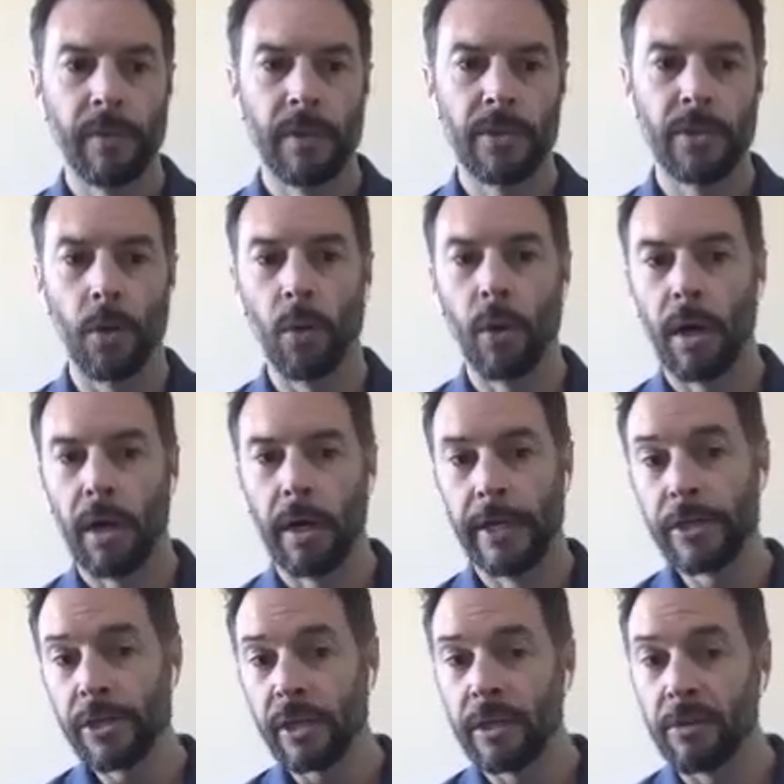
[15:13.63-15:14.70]
So
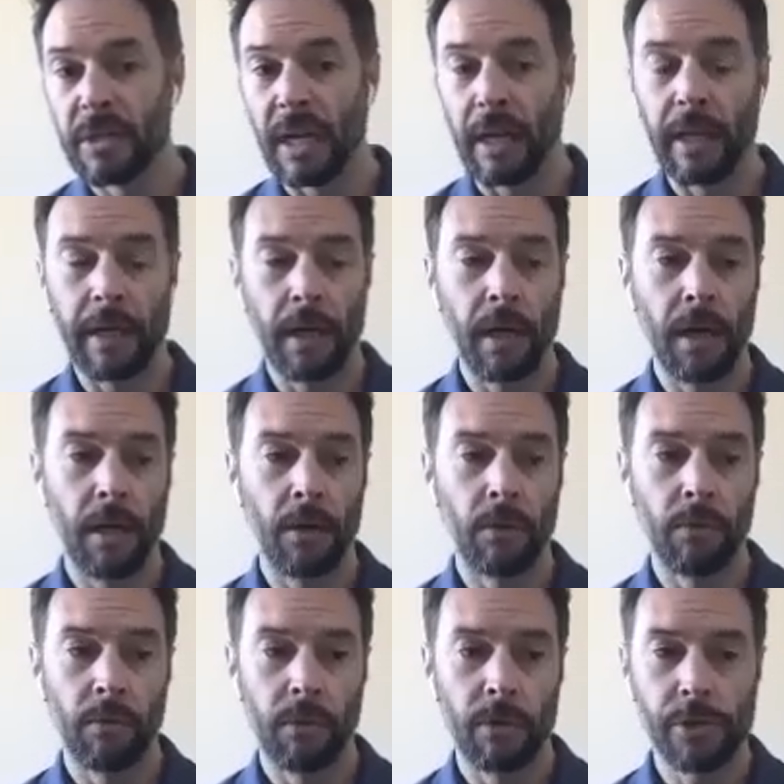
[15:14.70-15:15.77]
initially it was kind of like,
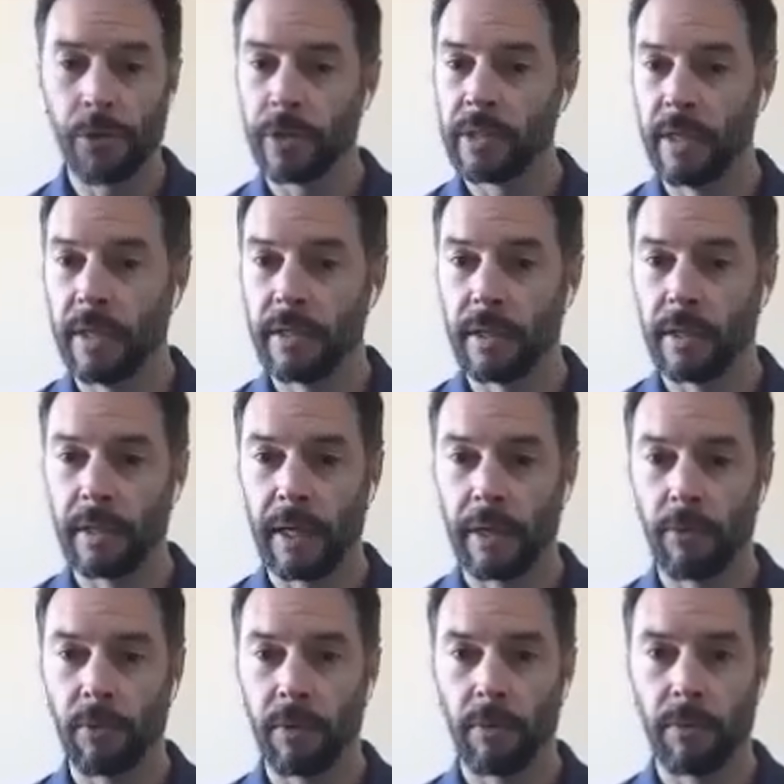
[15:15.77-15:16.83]
oh, we're short season.
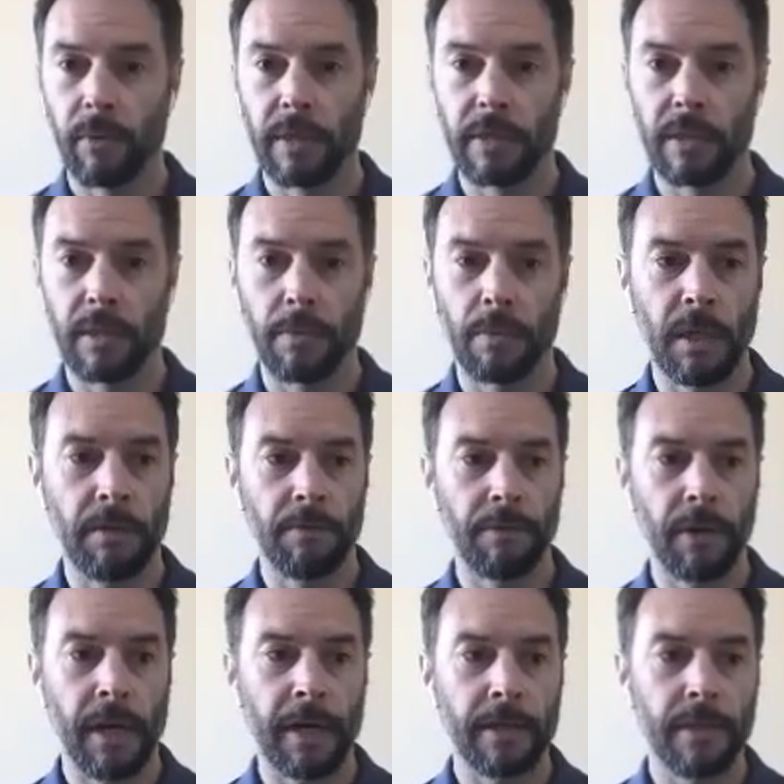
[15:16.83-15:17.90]
Like, what does this mean
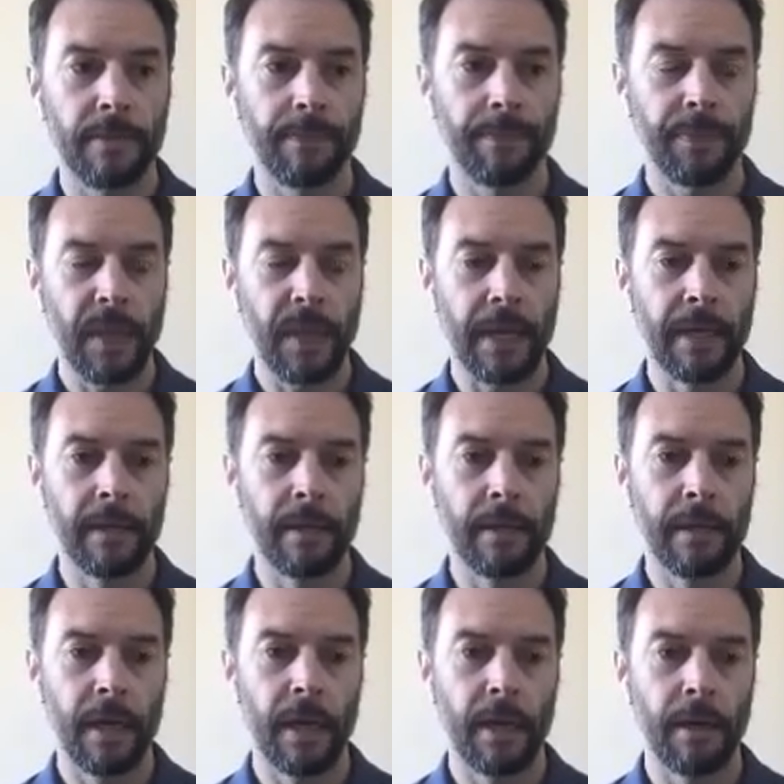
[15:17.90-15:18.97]
for us? And
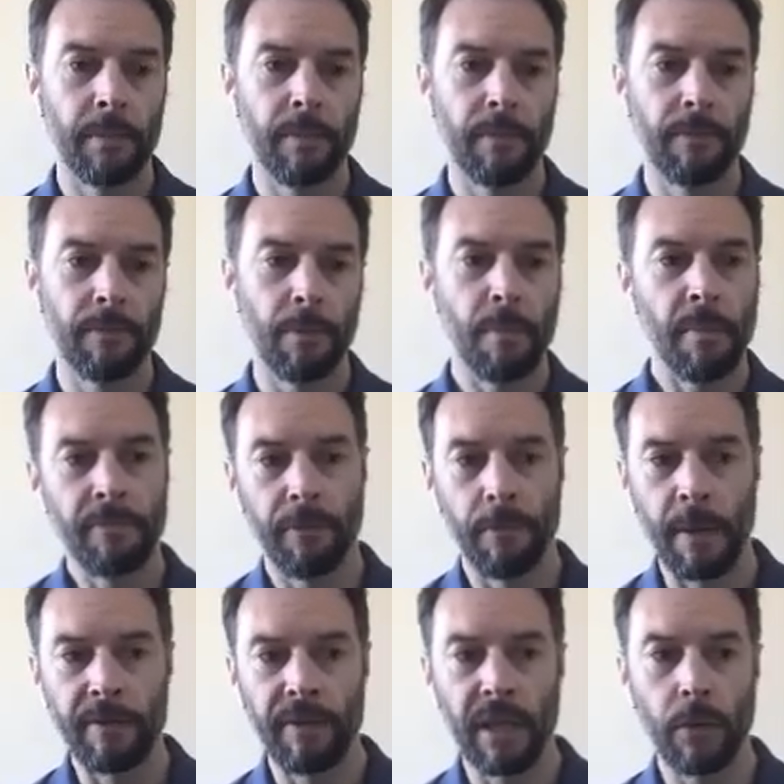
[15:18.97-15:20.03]

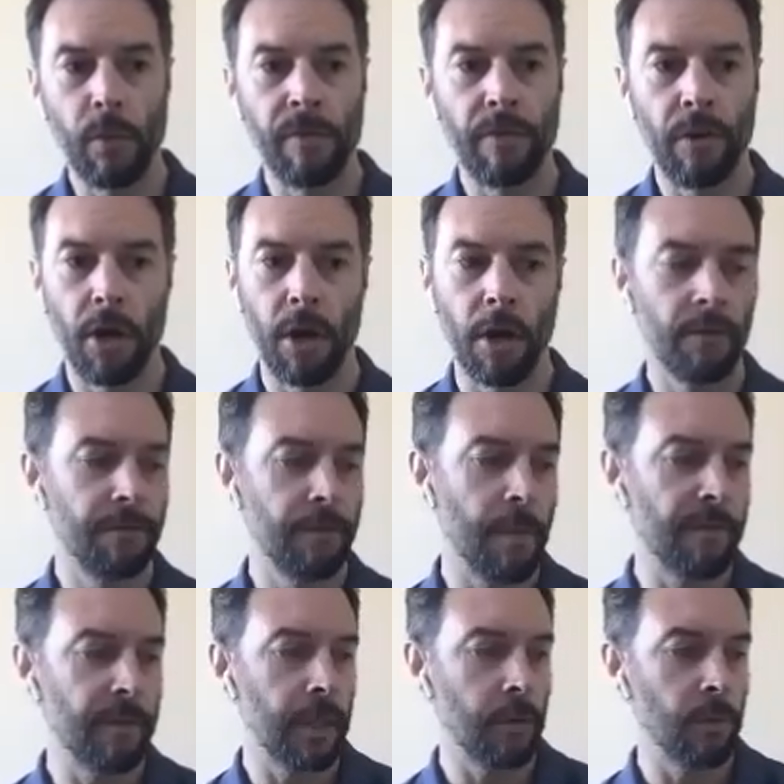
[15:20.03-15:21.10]
from everything we've heard, from
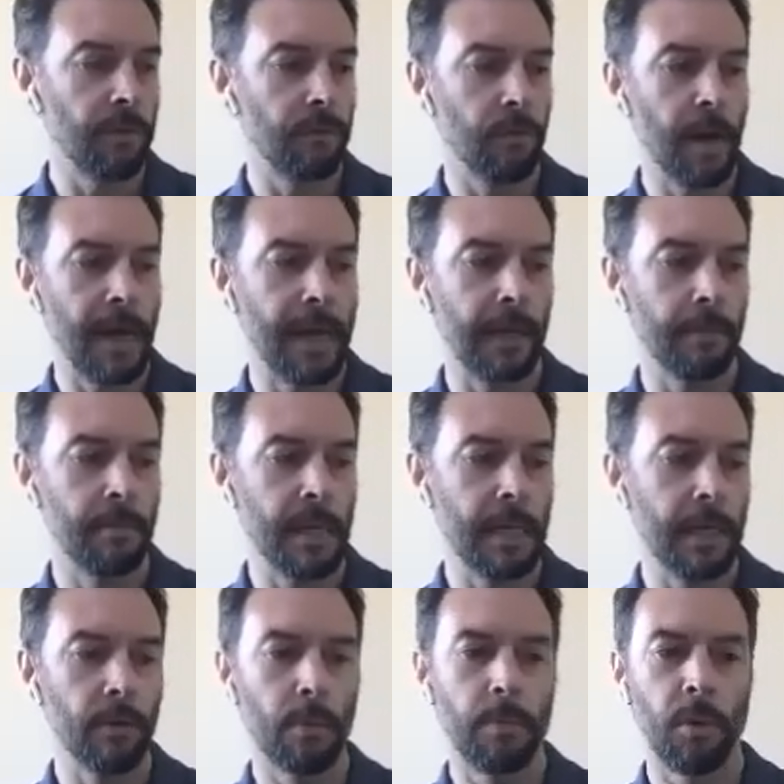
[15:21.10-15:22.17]
everything we've read in
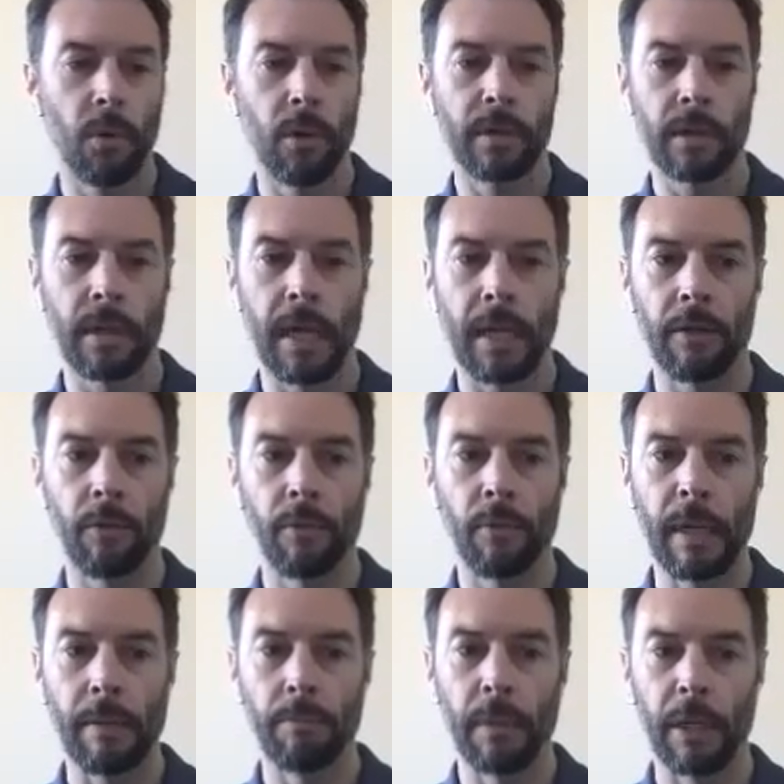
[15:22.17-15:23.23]
media reports, a lot of
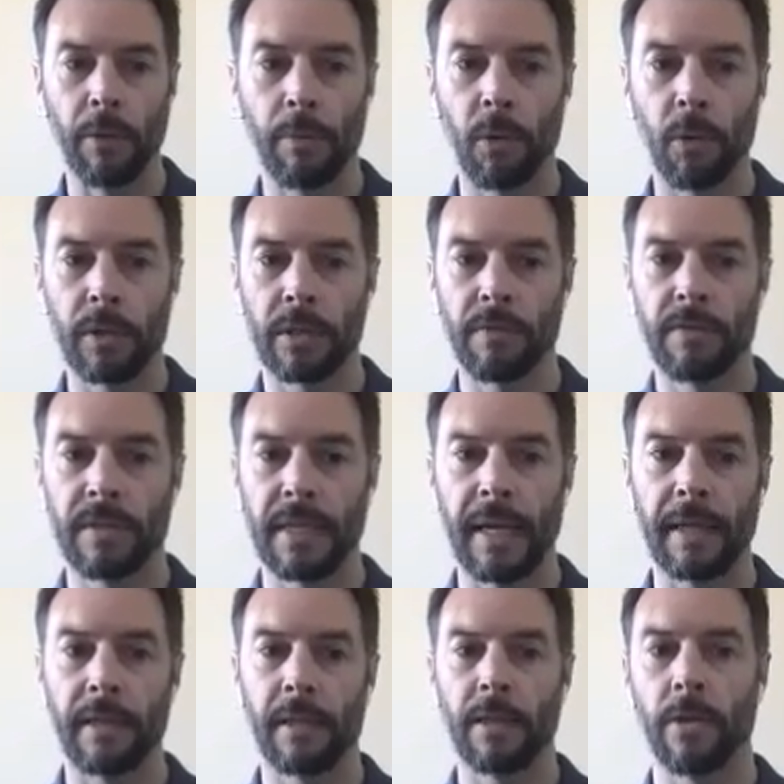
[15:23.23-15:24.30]
the media reports have
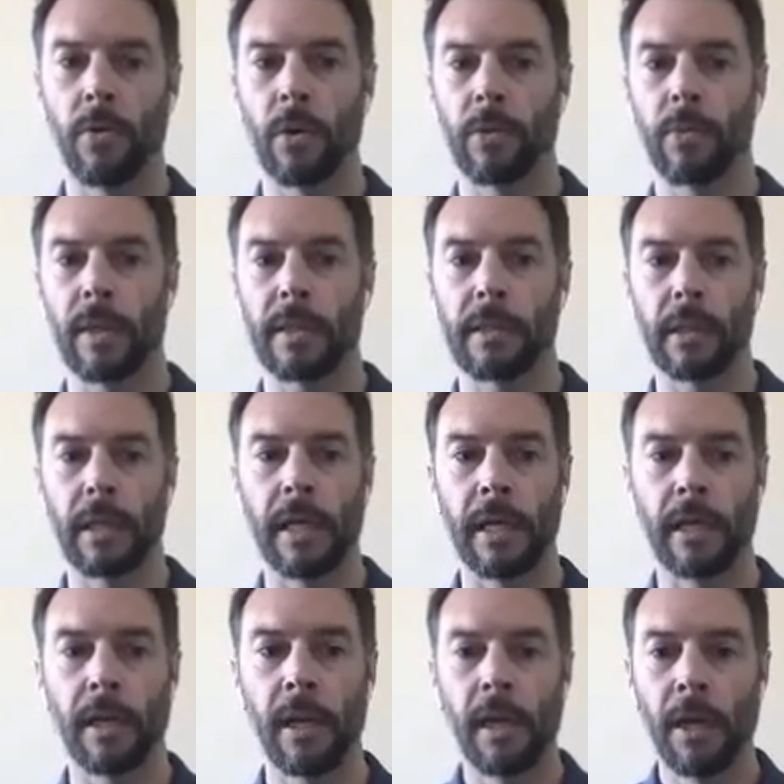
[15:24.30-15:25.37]
said that the Northwest
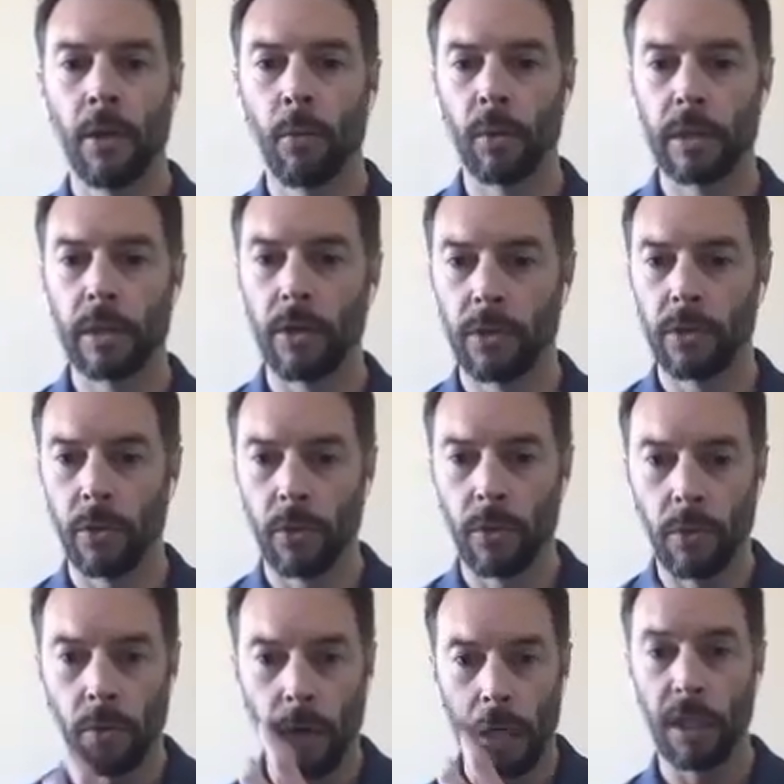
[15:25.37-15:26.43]
League would go
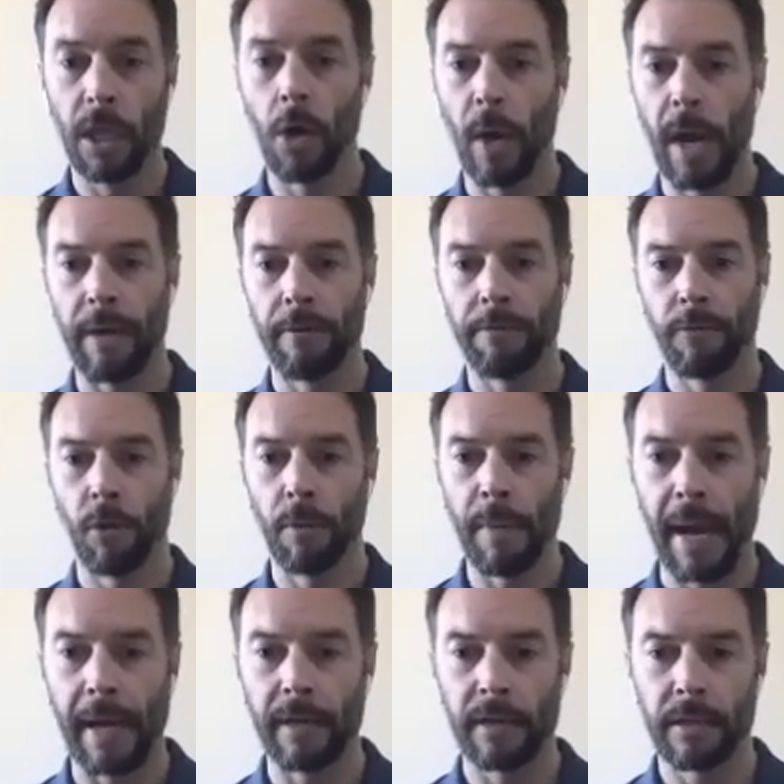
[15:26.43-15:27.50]
to a low A
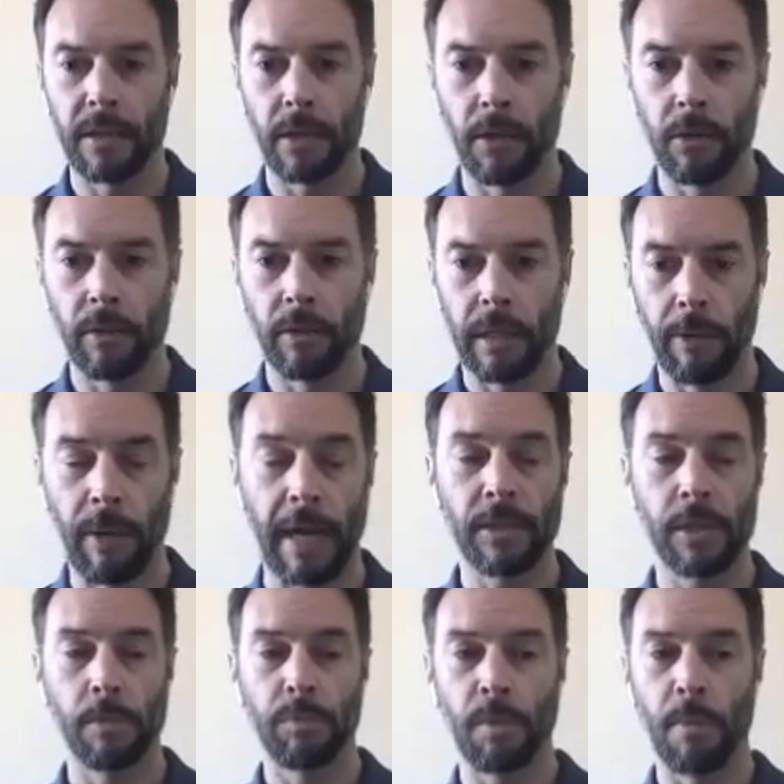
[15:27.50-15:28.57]
format. So it would
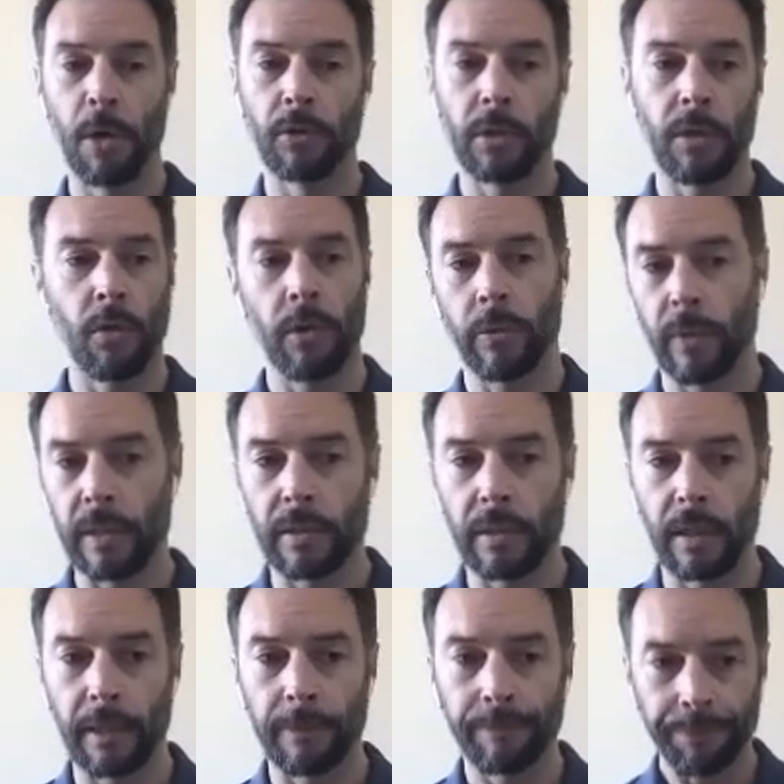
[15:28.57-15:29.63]
actually promote the Northwest
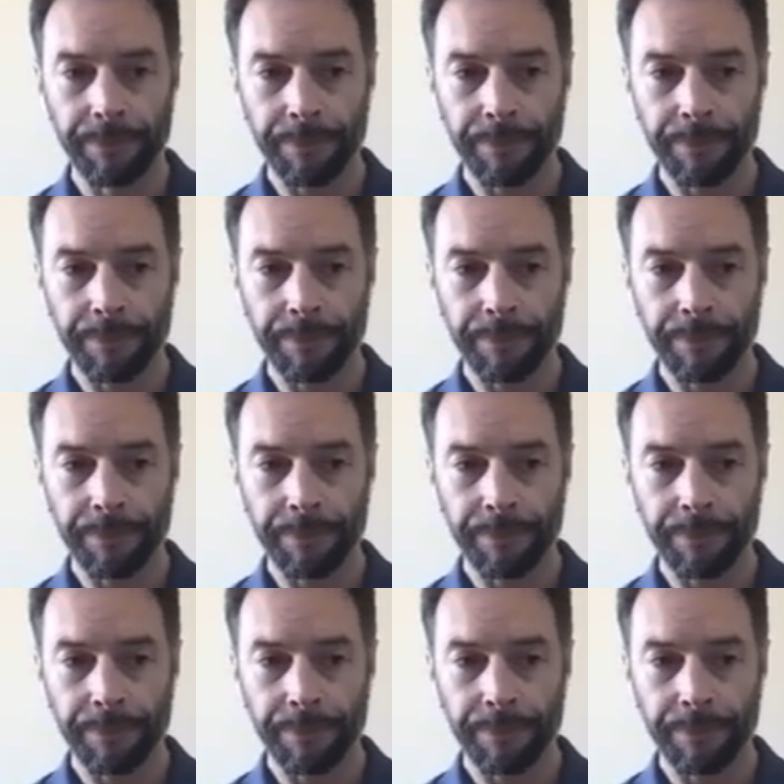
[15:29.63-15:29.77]
League.